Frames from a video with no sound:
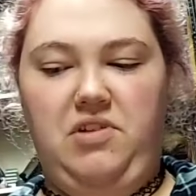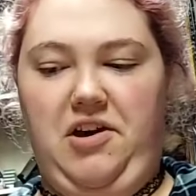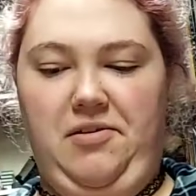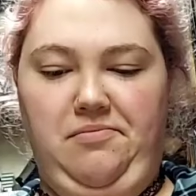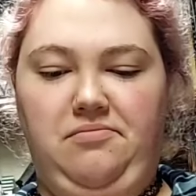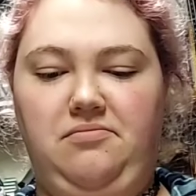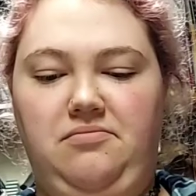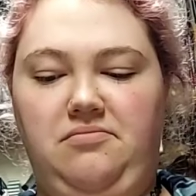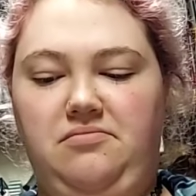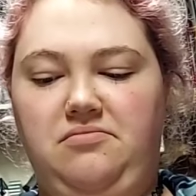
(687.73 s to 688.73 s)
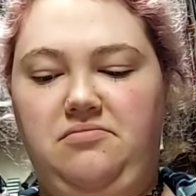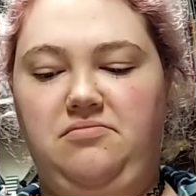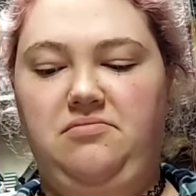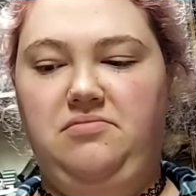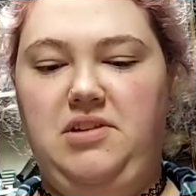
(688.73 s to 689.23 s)
Um,
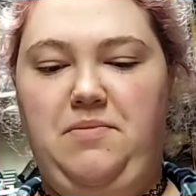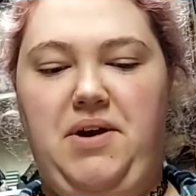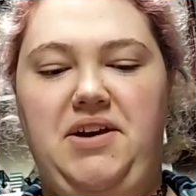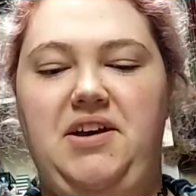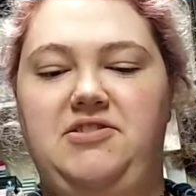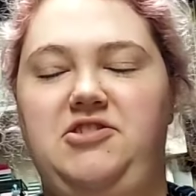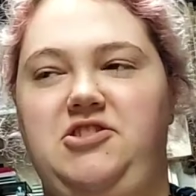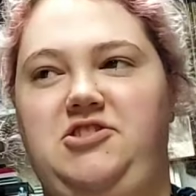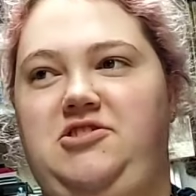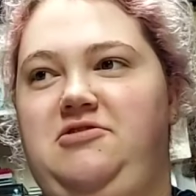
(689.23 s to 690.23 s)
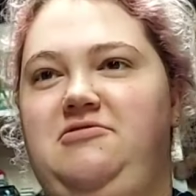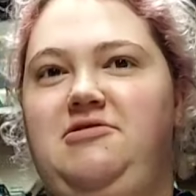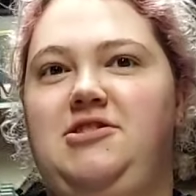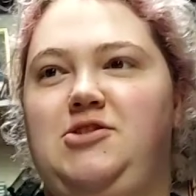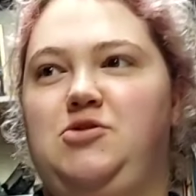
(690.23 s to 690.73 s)
am I allowed to just
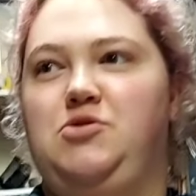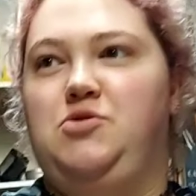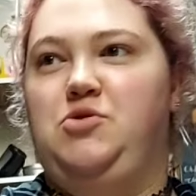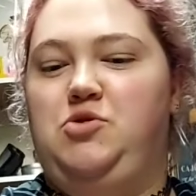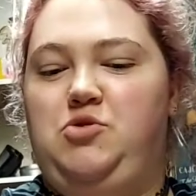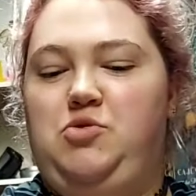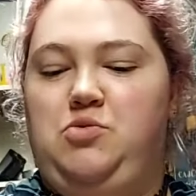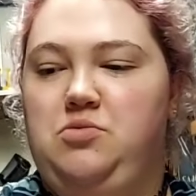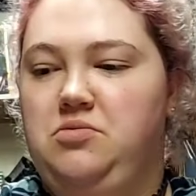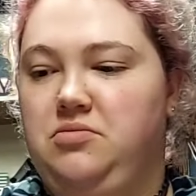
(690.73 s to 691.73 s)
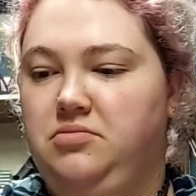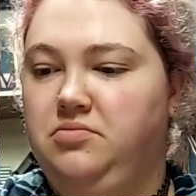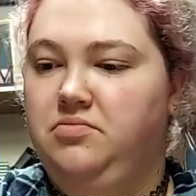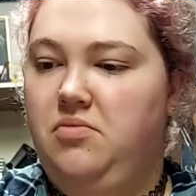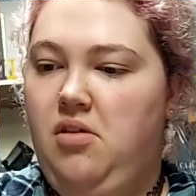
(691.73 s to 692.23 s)
or was that your instruction?
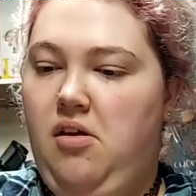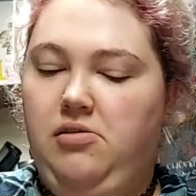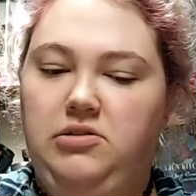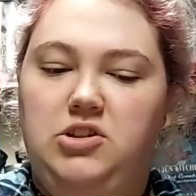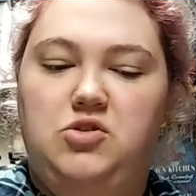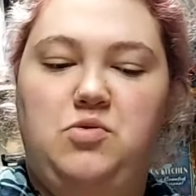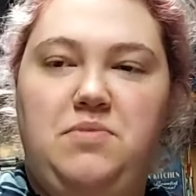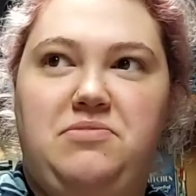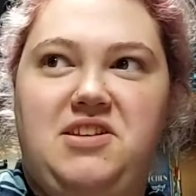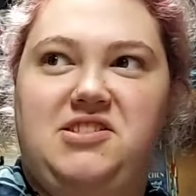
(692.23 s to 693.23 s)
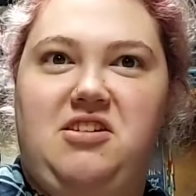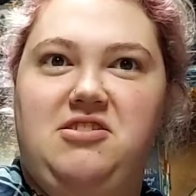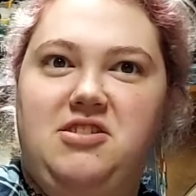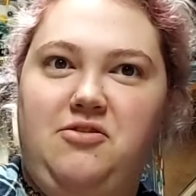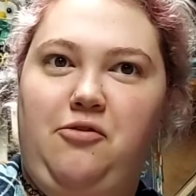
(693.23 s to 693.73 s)
Sweep this
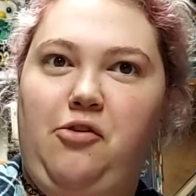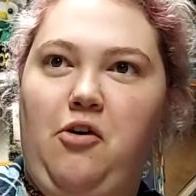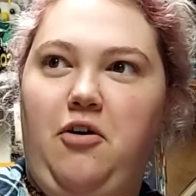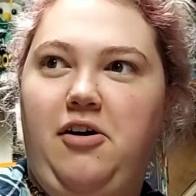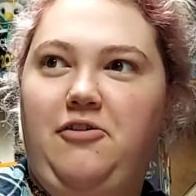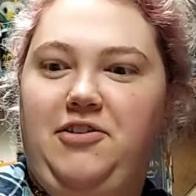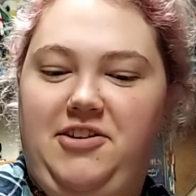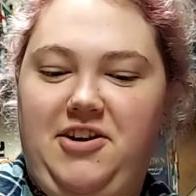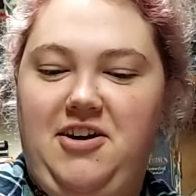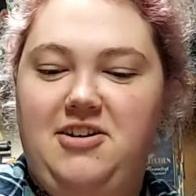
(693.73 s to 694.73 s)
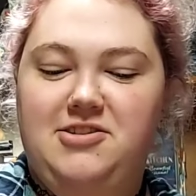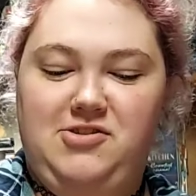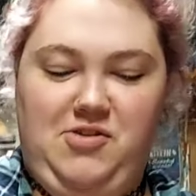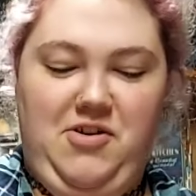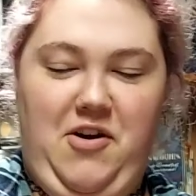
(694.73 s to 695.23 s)
onto the floor for the
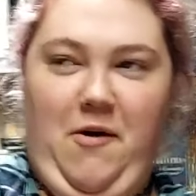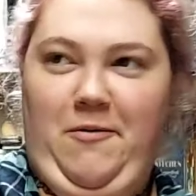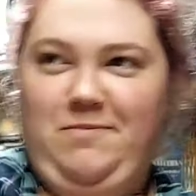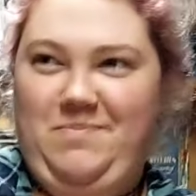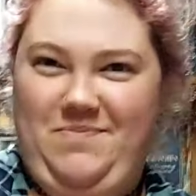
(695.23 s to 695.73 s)
dogs, or no?